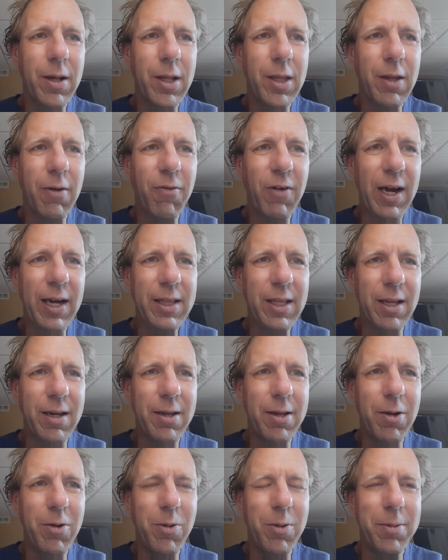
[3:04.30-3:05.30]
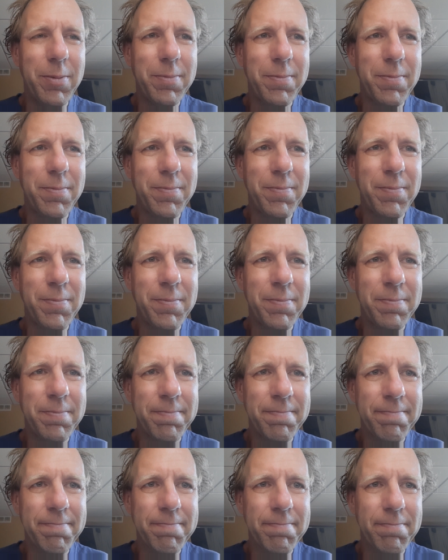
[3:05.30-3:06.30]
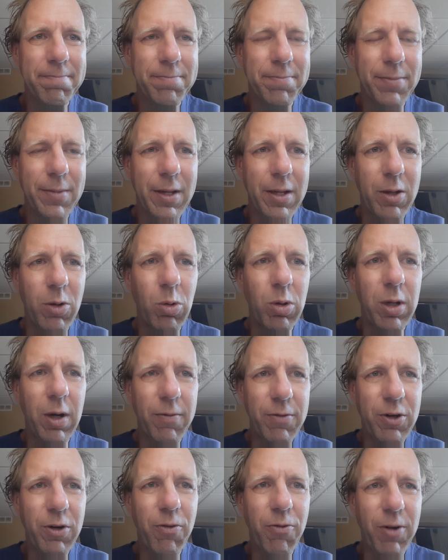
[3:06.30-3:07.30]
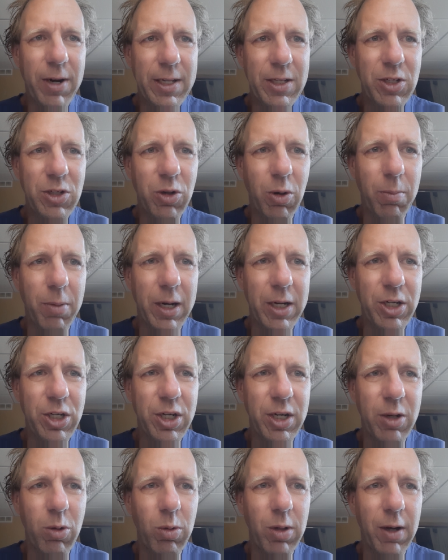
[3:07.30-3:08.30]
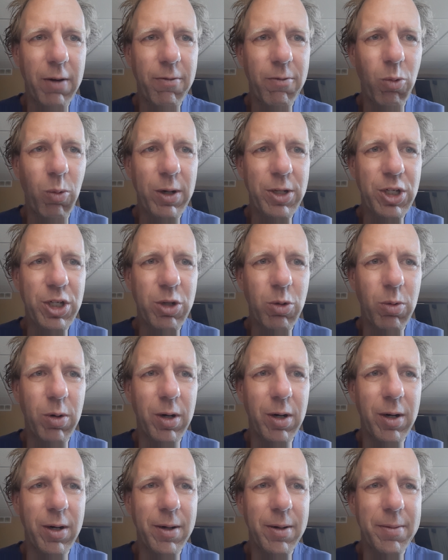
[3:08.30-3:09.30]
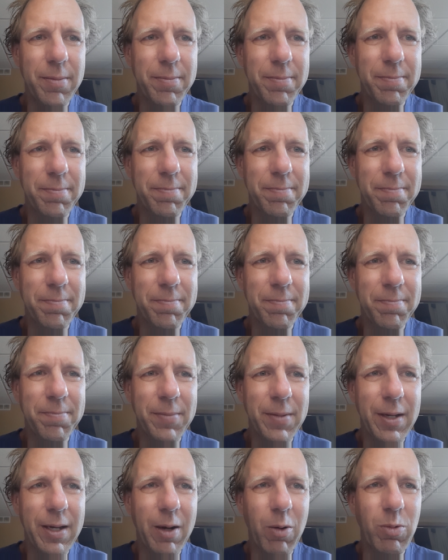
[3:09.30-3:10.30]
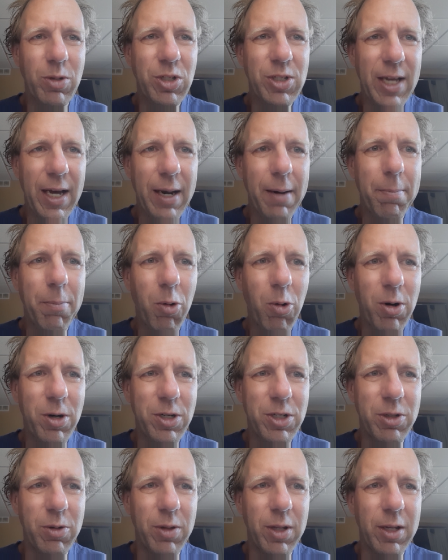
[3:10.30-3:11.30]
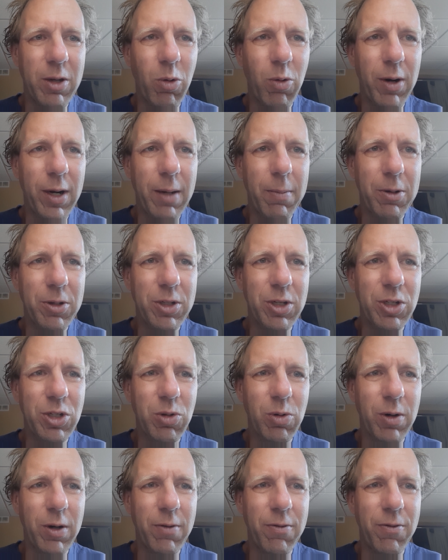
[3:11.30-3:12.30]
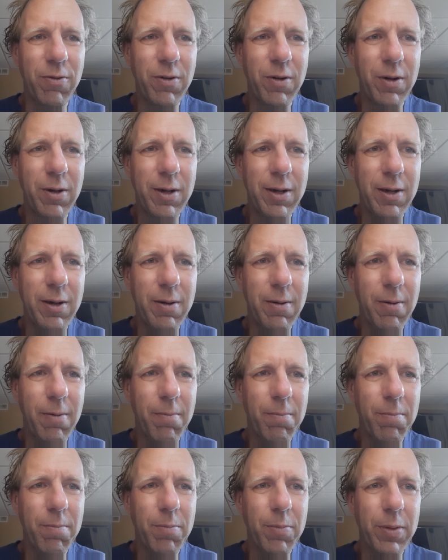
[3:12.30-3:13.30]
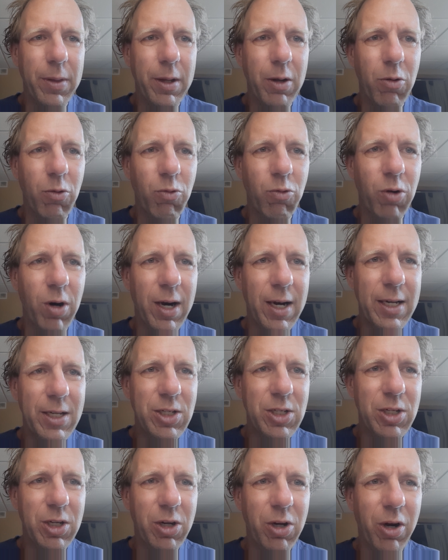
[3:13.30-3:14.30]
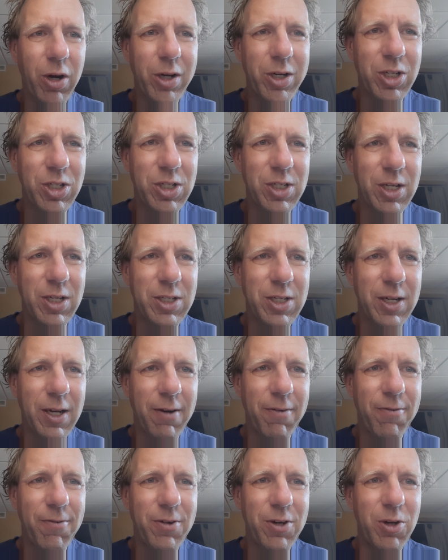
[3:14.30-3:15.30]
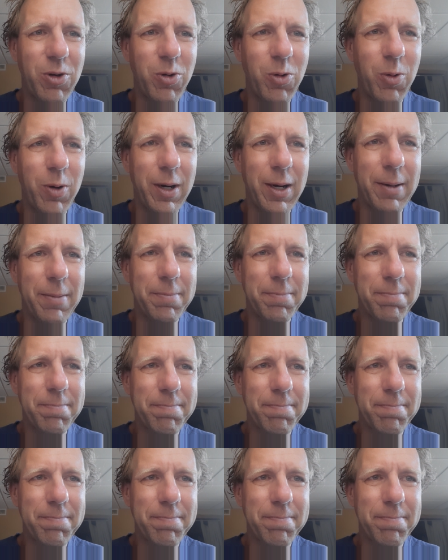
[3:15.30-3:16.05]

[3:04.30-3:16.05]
the fact that you loved your friend so much, and you loved what you were, it was that important to you that you were able to sort of rise into consciousness enough to